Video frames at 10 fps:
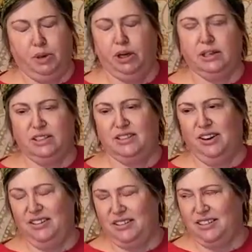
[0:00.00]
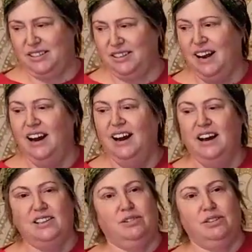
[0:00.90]
Birkenstocks
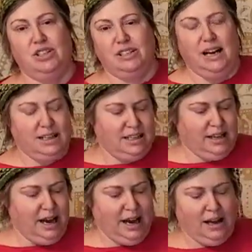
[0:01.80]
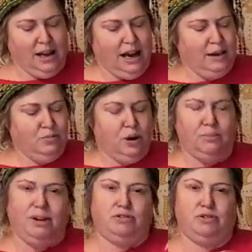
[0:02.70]
so I just added that. And what
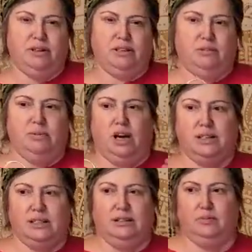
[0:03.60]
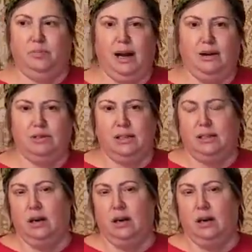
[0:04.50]
I'm after is some nice little blousy